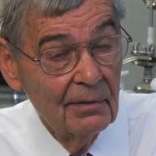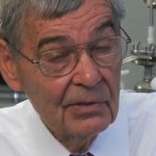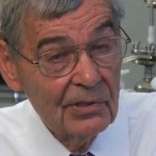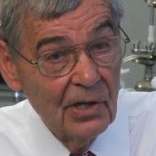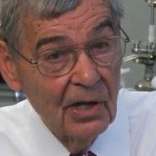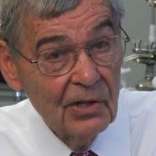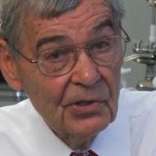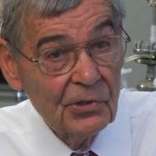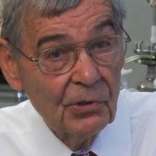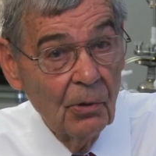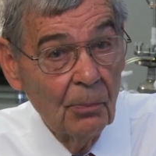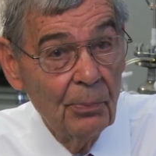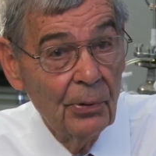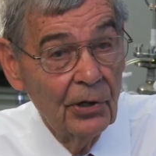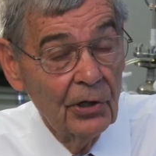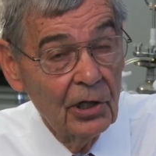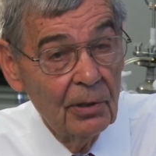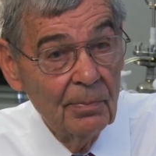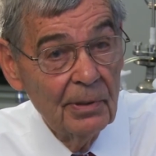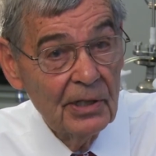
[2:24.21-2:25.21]
it was also
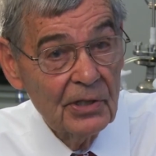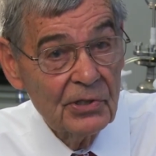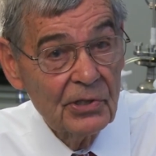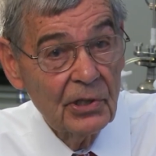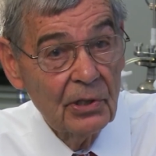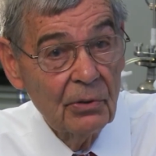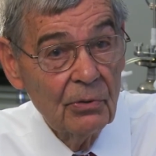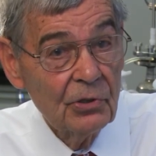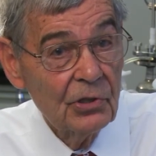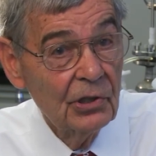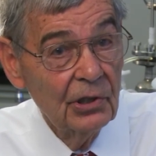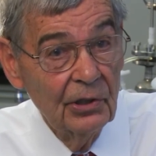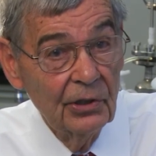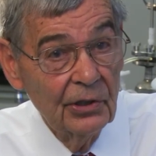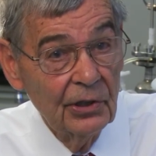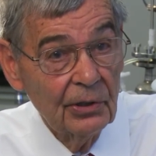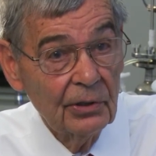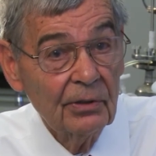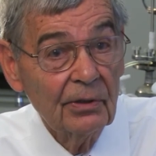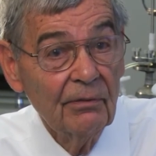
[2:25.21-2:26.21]
appeared to be a solution
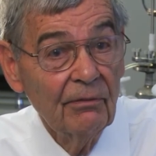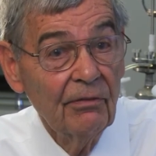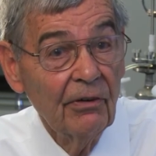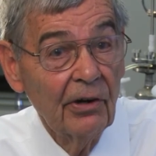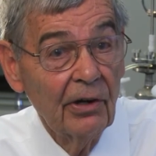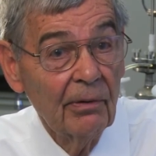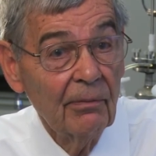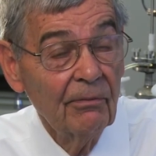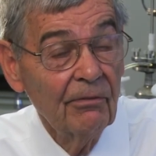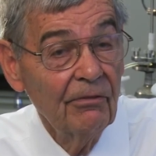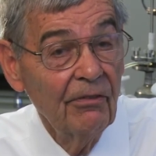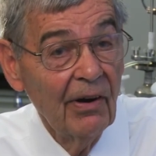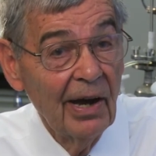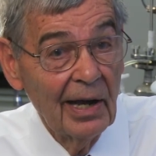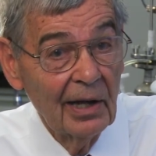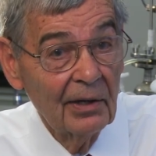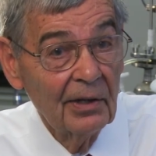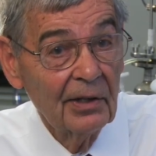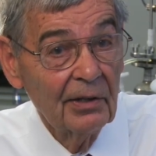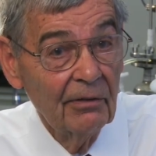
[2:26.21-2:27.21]
to the very
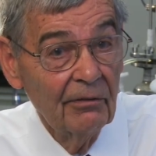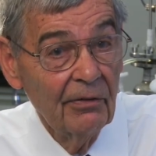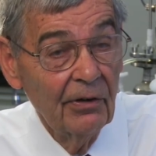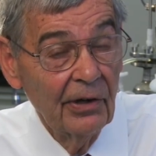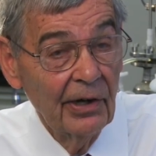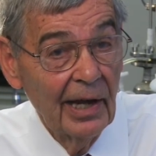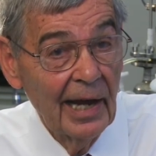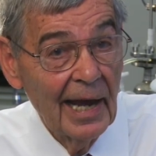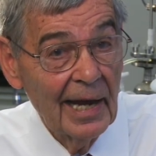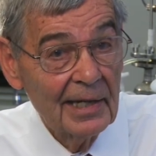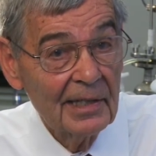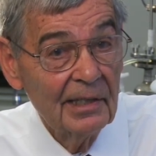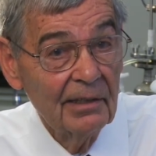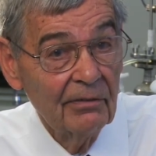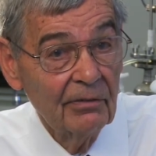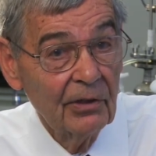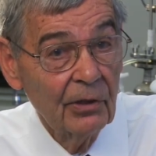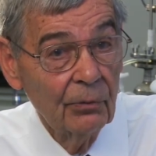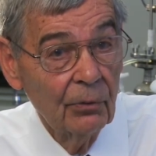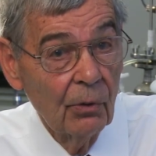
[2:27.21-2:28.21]
violent or very
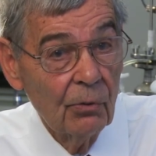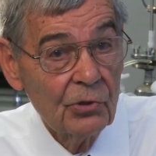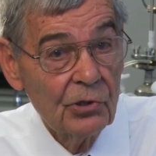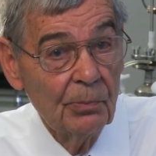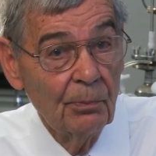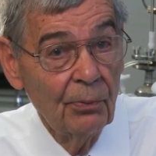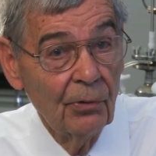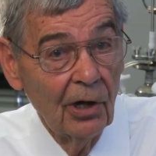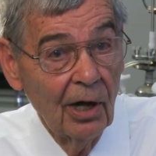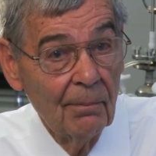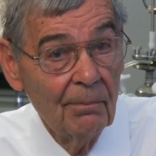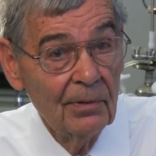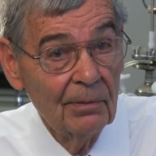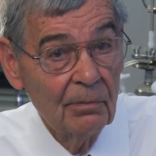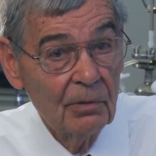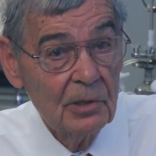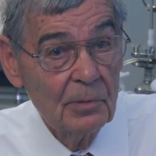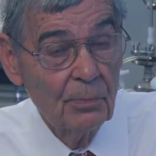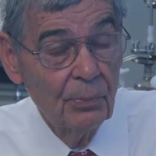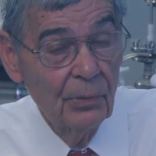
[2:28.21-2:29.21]
active corrosion problem that was